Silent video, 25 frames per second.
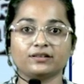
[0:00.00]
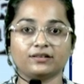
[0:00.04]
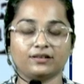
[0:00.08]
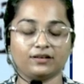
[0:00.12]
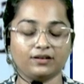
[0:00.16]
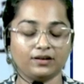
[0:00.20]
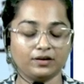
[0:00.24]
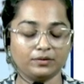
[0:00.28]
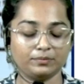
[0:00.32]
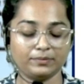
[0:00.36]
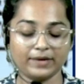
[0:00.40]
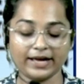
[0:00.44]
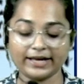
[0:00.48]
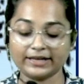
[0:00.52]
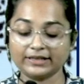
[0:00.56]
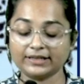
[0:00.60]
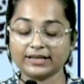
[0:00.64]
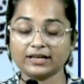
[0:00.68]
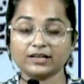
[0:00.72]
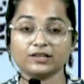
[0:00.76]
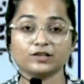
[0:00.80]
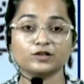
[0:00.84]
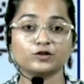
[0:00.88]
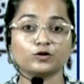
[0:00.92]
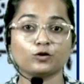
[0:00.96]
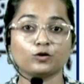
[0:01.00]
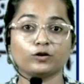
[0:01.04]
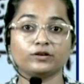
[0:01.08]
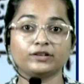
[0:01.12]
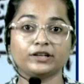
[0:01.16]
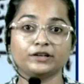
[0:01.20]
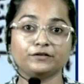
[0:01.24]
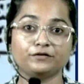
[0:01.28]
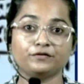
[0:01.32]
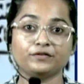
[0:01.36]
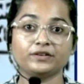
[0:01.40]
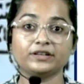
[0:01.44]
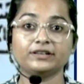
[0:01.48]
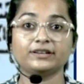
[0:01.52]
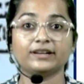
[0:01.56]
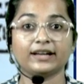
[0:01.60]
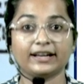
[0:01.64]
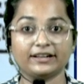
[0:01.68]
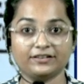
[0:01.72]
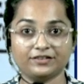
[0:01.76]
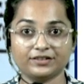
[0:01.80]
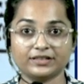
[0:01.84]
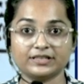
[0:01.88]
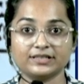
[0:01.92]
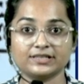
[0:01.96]
Mainas or different
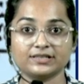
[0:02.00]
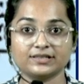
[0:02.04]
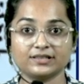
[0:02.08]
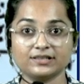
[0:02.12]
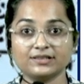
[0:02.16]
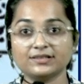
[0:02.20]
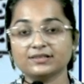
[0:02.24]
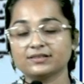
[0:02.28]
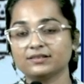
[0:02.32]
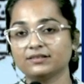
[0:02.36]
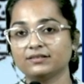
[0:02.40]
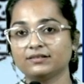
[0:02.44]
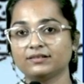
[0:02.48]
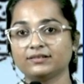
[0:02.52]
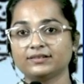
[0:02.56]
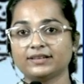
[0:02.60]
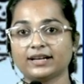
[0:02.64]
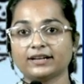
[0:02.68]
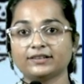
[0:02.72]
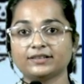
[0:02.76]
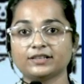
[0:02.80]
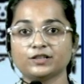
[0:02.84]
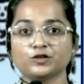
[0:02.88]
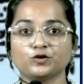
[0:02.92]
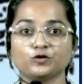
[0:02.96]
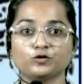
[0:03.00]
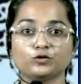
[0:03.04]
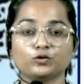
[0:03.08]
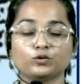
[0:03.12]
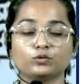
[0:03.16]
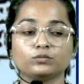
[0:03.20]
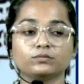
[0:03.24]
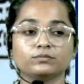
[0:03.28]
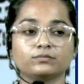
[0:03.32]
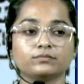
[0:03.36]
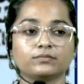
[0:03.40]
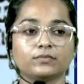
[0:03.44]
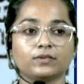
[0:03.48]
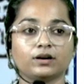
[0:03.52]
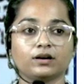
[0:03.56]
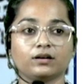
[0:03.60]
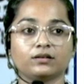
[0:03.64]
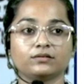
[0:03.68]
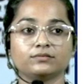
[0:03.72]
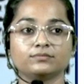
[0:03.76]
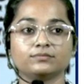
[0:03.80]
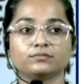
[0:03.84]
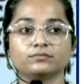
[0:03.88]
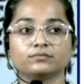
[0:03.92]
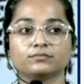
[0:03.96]
addresses, that is, you
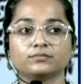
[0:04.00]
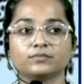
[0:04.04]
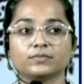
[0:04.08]
know,